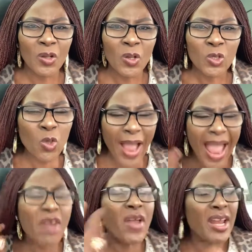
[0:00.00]
So
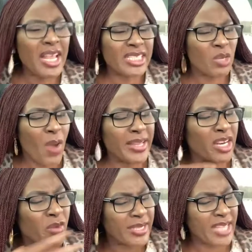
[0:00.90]
I release the way the
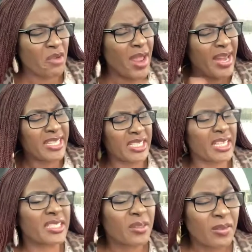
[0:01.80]
grace says, release
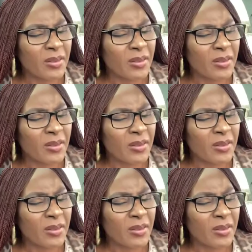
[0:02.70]
it.